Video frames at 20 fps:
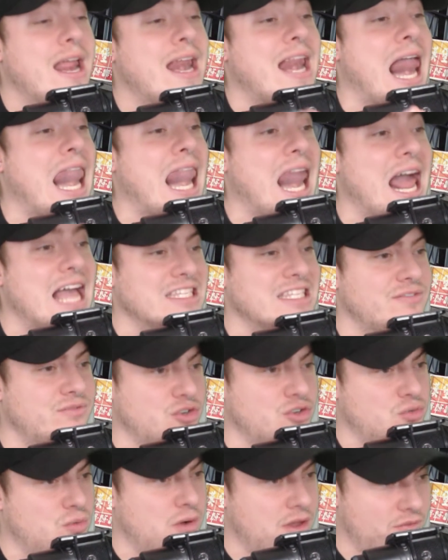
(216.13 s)
it, and it lasted
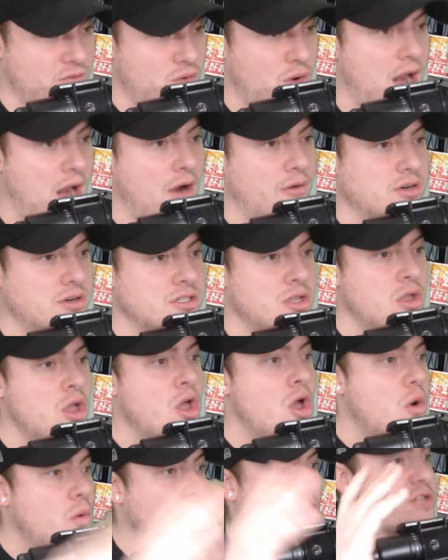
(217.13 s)
for 24 hours,
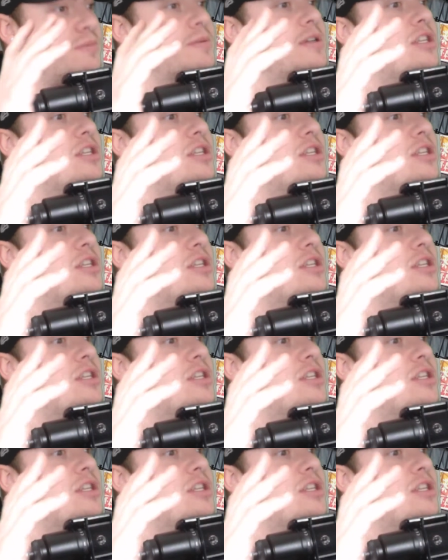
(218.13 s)
which